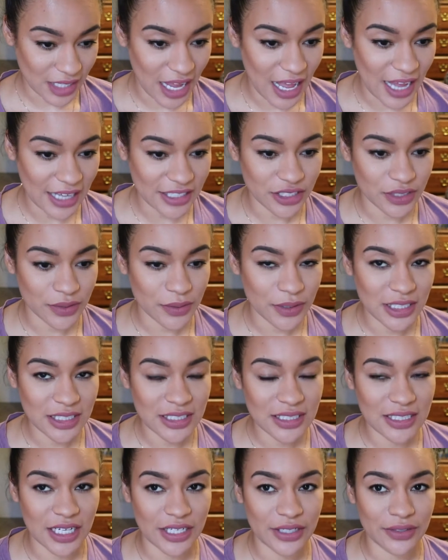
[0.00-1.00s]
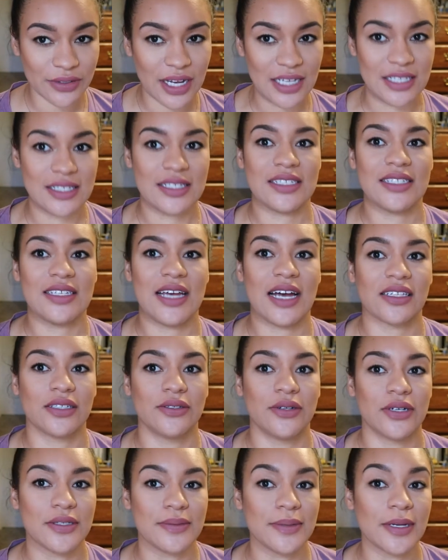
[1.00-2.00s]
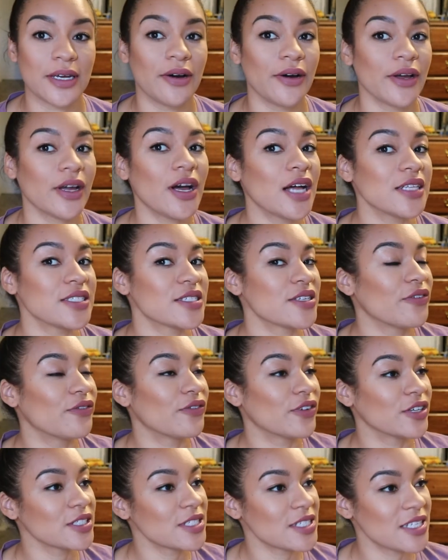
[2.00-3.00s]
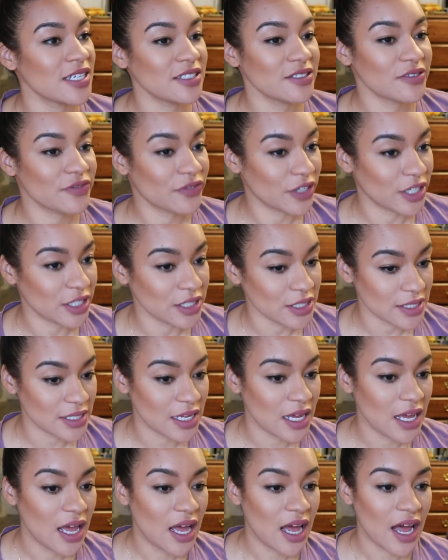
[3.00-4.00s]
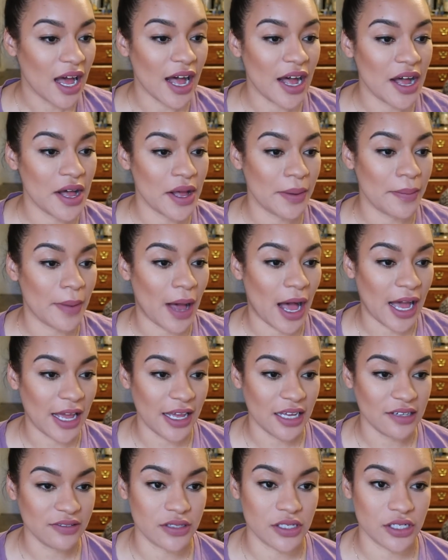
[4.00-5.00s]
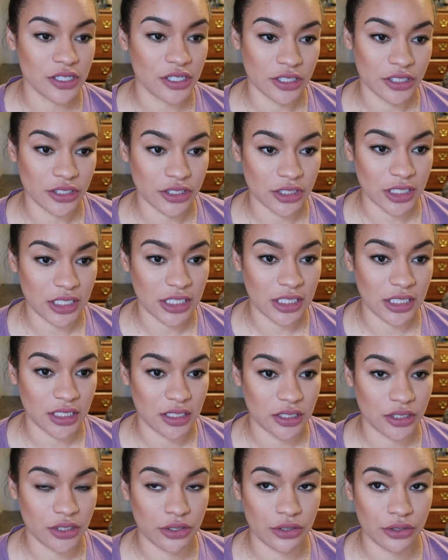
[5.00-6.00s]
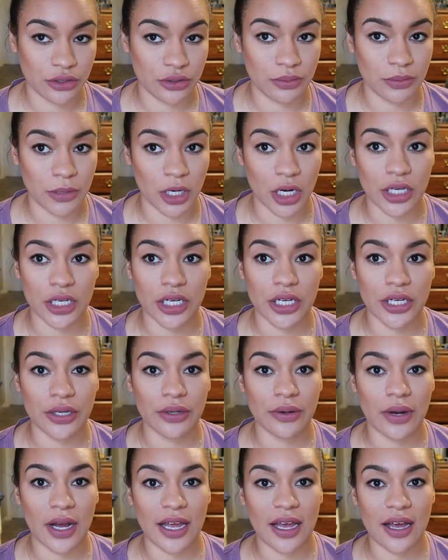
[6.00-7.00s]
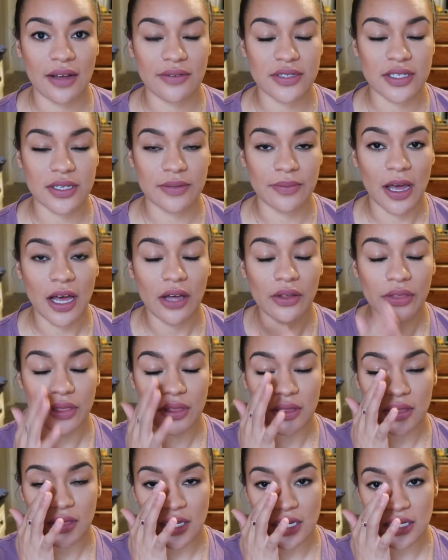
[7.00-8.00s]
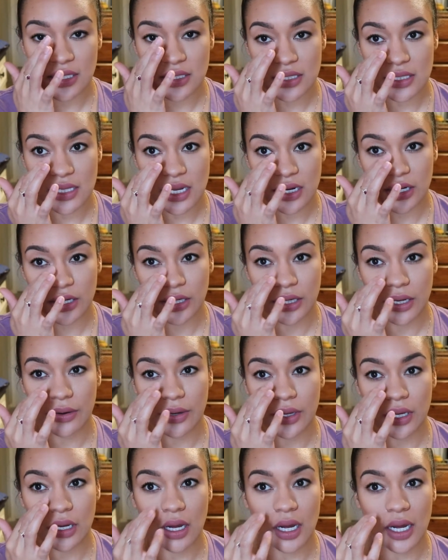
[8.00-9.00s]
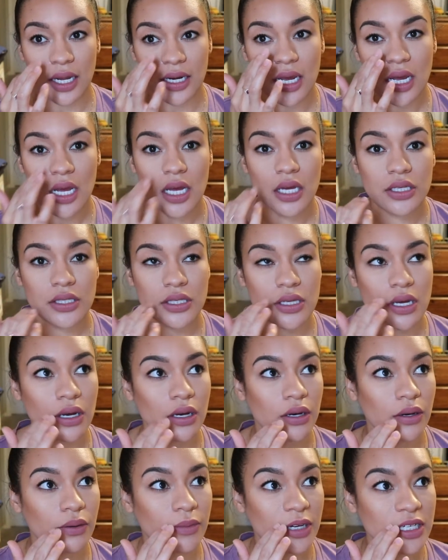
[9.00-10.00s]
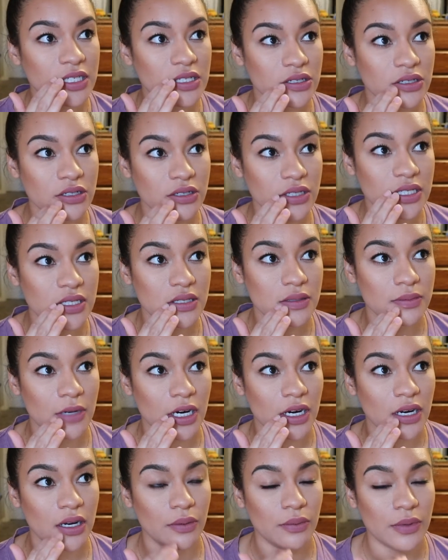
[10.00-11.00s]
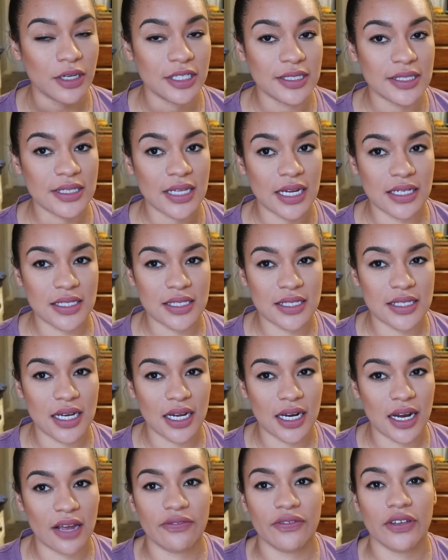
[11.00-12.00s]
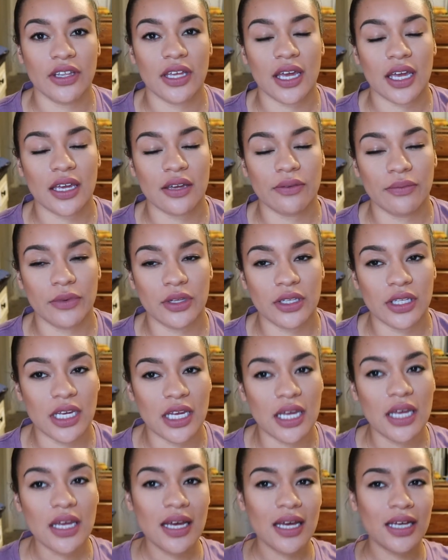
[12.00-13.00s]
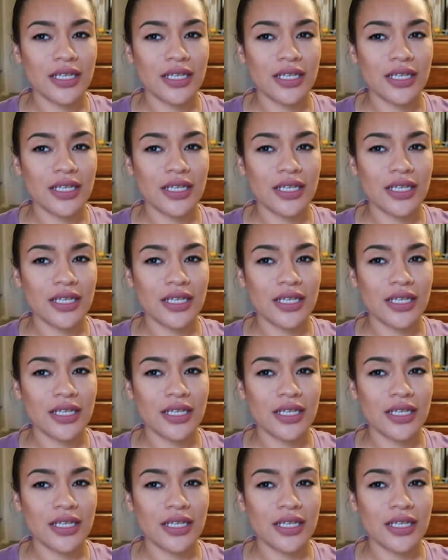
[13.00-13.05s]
I just wanted to tell you guys exactly what's been going on. So first things first, um, I have surgery tomorrow. I have some health things that are going on. So my surgery is tomorrow. Once that is done, I feel like I can really